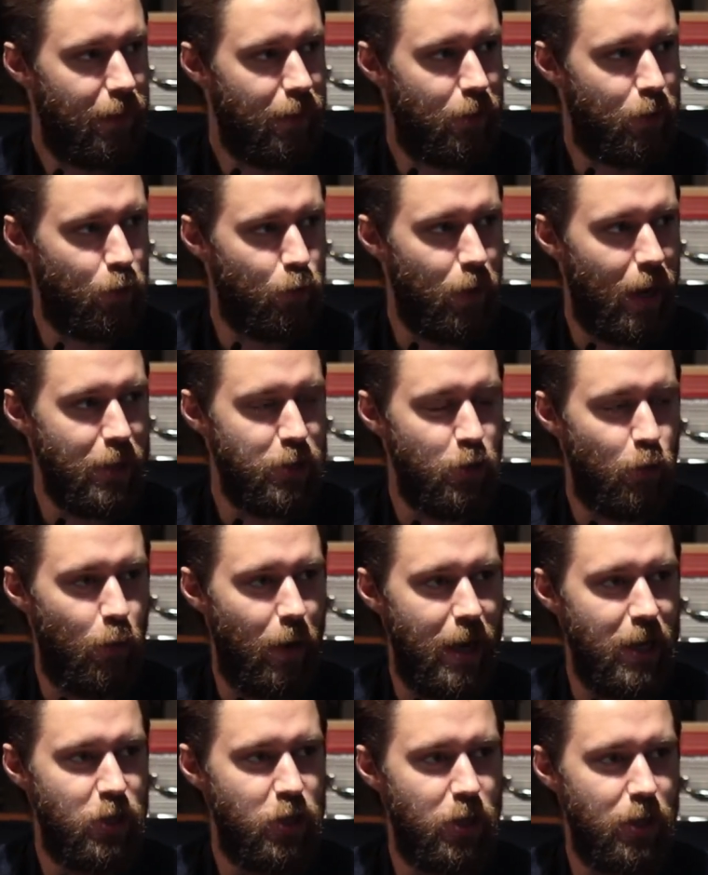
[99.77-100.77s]

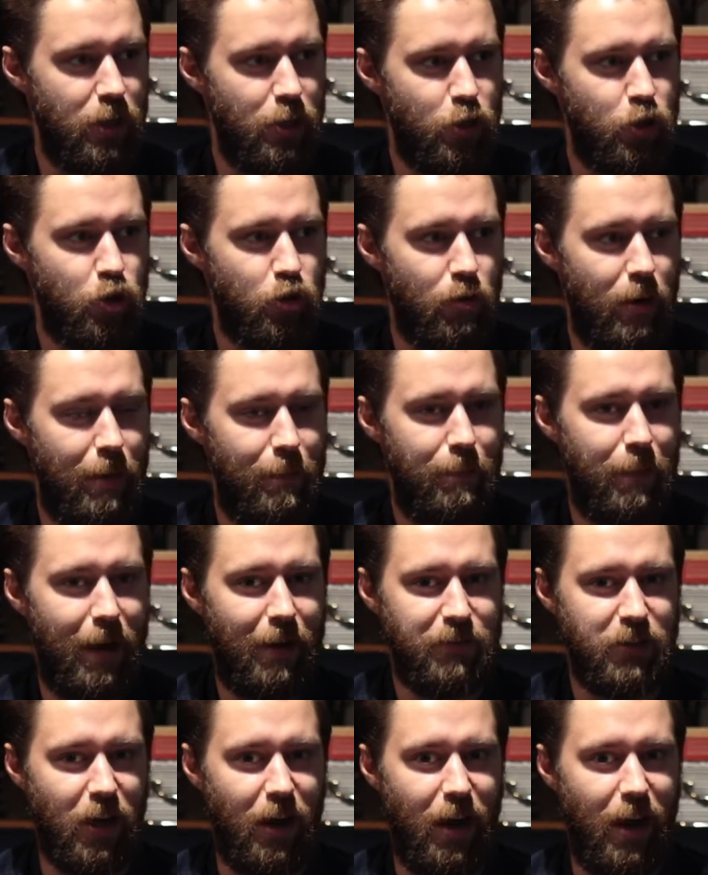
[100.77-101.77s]
graduation trip
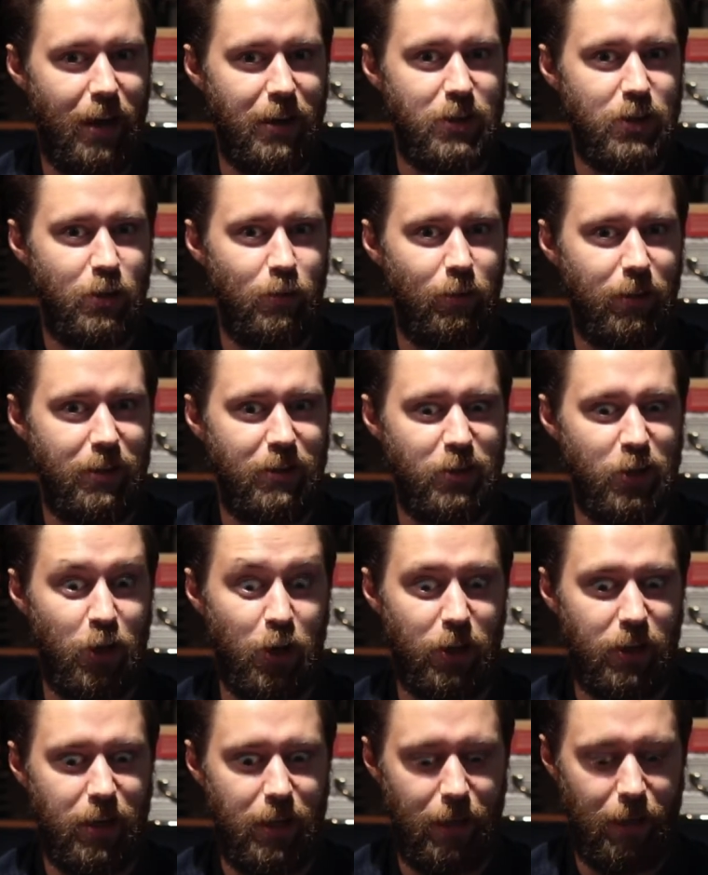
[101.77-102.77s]
after high school in
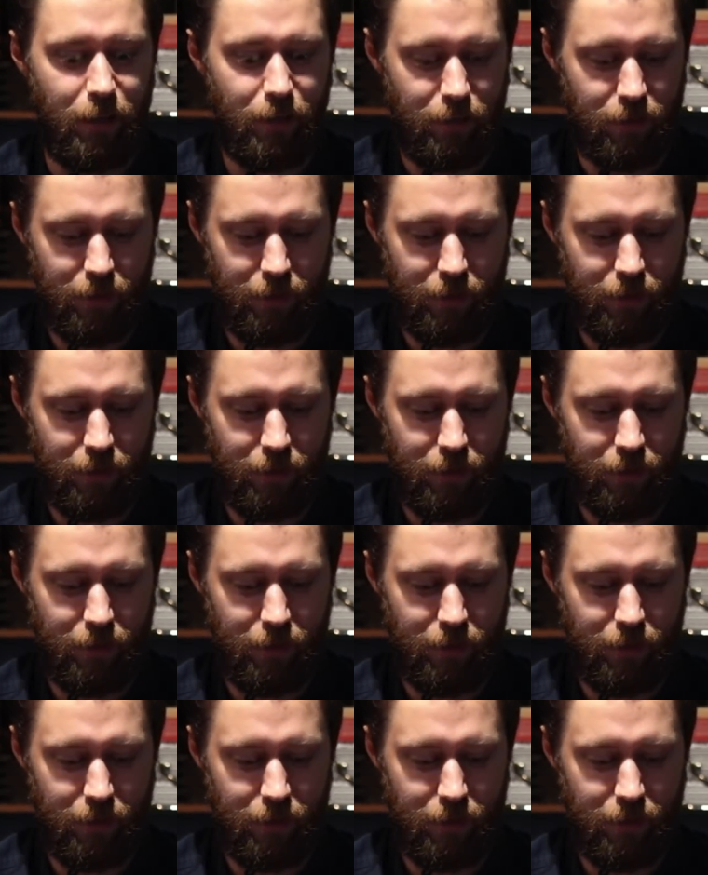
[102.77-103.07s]
Turkey.